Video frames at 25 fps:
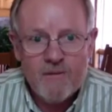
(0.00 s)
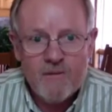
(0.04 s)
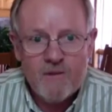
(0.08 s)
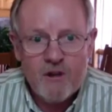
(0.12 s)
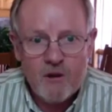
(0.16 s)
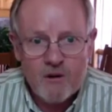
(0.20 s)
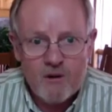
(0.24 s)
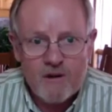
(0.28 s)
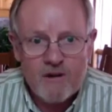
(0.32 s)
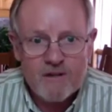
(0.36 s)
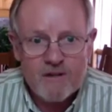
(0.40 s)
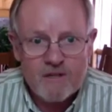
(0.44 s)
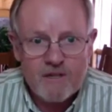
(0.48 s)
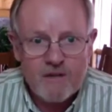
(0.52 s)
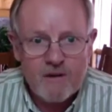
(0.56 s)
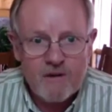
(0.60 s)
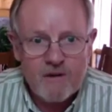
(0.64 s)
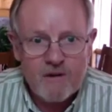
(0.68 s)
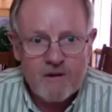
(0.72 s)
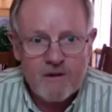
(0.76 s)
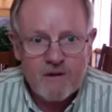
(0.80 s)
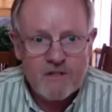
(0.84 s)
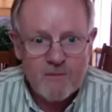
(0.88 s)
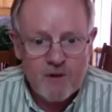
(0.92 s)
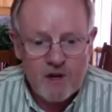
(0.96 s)

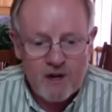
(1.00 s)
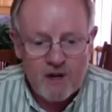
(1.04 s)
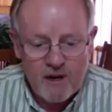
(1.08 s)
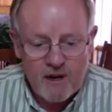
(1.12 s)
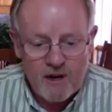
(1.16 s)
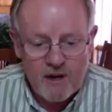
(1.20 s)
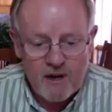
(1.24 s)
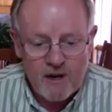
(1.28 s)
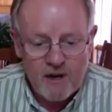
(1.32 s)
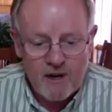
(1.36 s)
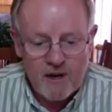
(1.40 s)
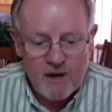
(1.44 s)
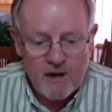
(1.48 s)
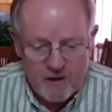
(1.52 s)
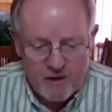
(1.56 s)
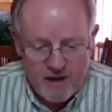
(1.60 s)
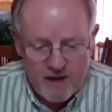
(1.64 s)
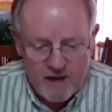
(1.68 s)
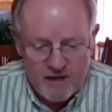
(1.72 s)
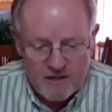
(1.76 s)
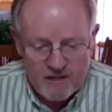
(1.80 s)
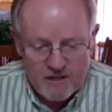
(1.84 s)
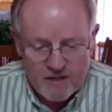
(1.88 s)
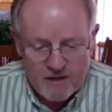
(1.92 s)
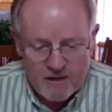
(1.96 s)
consider submitting an
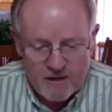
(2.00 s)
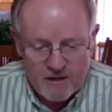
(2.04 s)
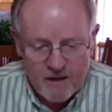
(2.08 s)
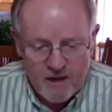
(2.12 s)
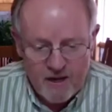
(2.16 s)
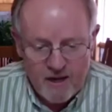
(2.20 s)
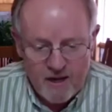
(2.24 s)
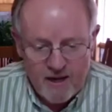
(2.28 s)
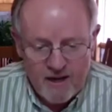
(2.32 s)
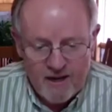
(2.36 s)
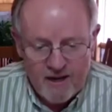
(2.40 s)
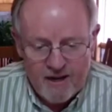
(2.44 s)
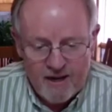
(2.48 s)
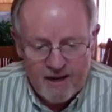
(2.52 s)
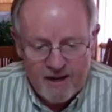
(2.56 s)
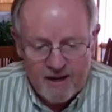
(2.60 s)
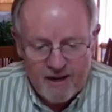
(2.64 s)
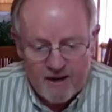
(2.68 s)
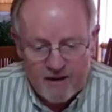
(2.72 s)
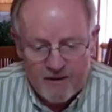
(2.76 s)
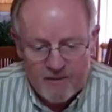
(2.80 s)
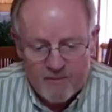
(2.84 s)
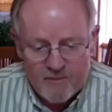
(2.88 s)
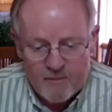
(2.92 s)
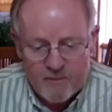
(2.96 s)
application.
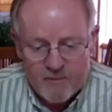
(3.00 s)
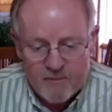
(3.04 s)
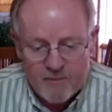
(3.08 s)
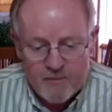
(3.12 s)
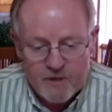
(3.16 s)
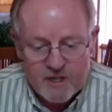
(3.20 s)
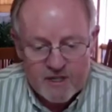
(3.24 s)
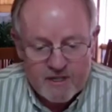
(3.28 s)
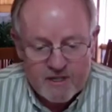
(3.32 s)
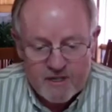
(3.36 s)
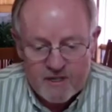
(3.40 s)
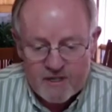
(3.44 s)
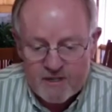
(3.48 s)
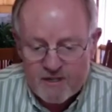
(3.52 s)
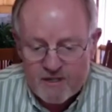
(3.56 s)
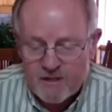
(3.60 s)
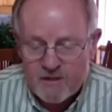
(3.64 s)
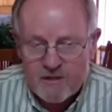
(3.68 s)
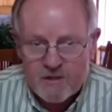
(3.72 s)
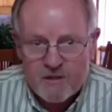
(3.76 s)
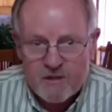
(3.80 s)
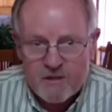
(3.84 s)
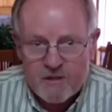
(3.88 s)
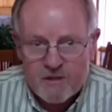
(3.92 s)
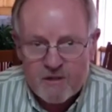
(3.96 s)

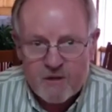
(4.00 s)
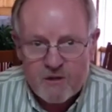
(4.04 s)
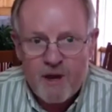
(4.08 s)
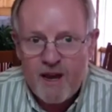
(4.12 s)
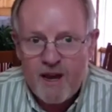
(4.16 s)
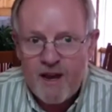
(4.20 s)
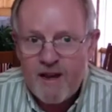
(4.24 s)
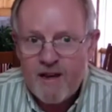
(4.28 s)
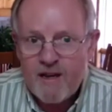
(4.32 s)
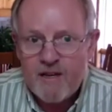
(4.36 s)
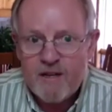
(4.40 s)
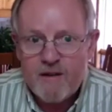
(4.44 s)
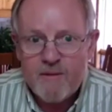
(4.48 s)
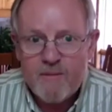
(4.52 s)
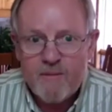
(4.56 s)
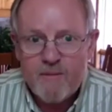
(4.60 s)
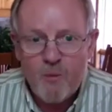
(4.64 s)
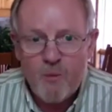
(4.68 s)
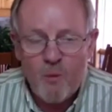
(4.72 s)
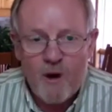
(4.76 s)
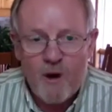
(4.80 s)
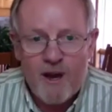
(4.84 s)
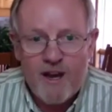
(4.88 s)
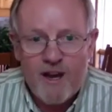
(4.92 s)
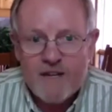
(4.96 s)
Businesses who pay
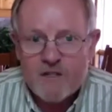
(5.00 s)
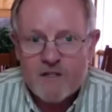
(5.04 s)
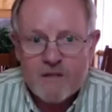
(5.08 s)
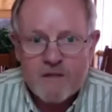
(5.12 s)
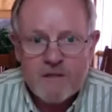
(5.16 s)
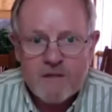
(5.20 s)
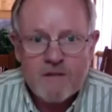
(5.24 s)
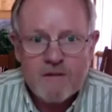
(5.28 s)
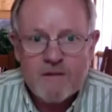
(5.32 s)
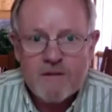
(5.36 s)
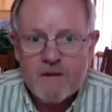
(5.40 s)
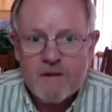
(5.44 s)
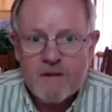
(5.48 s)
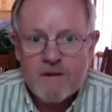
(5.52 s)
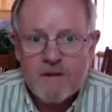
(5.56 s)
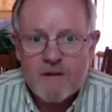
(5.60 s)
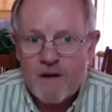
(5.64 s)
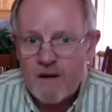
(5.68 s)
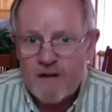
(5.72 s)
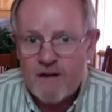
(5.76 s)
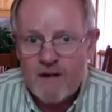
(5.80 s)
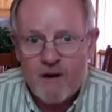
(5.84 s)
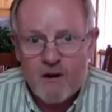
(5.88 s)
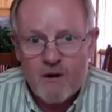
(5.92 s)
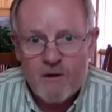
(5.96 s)
wages
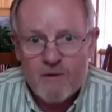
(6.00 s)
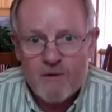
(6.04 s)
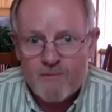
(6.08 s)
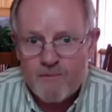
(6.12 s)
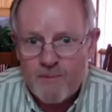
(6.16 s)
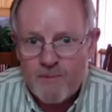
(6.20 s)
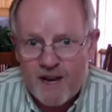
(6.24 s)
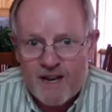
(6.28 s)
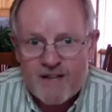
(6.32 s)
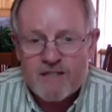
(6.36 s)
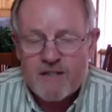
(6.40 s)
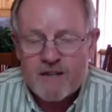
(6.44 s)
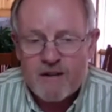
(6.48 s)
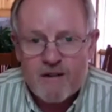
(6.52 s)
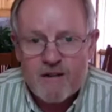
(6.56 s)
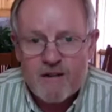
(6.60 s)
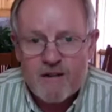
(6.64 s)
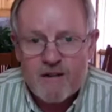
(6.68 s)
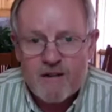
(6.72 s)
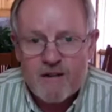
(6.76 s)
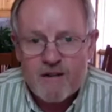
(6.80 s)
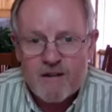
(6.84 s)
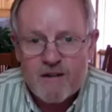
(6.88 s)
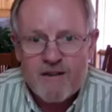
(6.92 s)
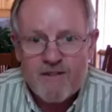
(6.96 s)
are,
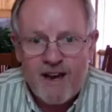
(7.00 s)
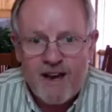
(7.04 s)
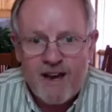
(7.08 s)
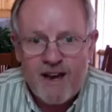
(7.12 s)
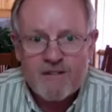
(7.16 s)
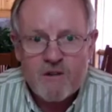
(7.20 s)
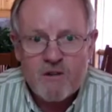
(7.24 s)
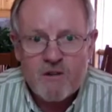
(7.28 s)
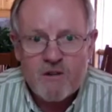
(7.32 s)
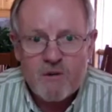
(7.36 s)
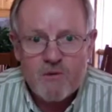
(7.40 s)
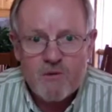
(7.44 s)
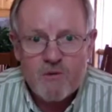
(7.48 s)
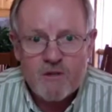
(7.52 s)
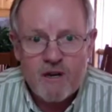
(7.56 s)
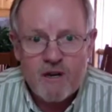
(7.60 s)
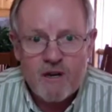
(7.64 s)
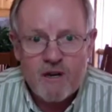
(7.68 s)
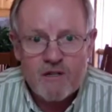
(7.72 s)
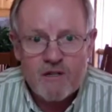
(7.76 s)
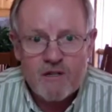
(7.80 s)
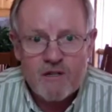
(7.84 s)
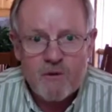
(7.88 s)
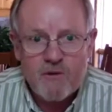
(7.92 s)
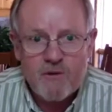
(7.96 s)
basically that's who's
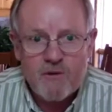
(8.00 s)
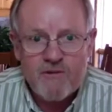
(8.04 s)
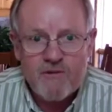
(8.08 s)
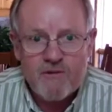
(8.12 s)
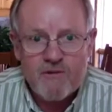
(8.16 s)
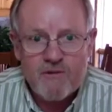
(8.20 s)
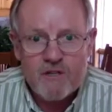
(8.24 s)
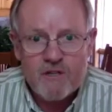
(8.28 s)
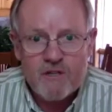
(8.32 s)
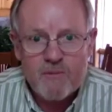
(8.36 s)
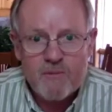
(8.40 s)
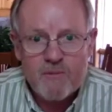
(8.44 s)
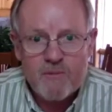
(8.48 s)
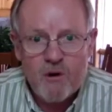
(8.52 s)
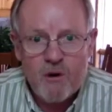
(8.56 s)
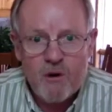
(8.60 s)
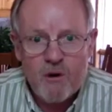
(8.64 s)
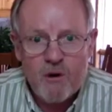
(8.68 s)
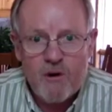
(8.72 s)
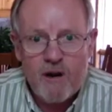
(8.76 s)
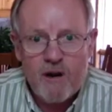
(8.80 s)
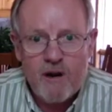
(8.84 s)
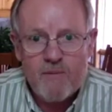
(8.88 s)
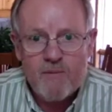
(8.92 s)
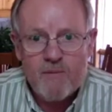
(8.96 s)
eligible for this
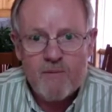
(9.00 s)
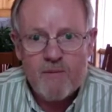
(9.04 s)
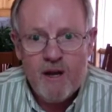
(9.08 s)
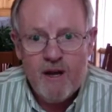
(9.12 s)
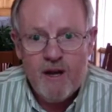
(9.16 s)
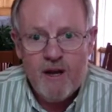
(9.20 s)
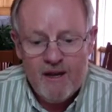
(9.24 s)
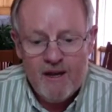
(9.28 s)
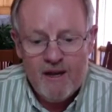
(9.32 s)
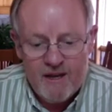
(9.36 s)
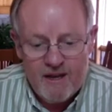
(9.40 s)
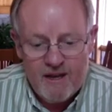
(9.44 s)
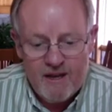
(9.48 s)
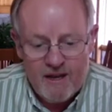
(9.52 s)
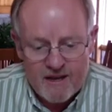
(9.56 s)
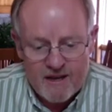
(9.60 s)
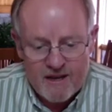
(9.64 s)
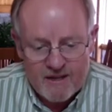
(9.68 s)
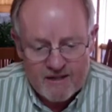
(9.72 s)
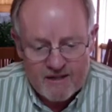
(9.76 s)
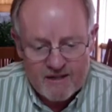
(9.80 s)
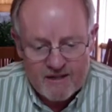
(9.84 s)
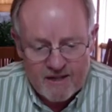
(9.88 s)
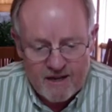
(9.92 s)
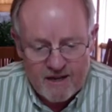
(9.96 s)
program.
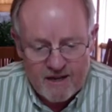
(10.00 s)
It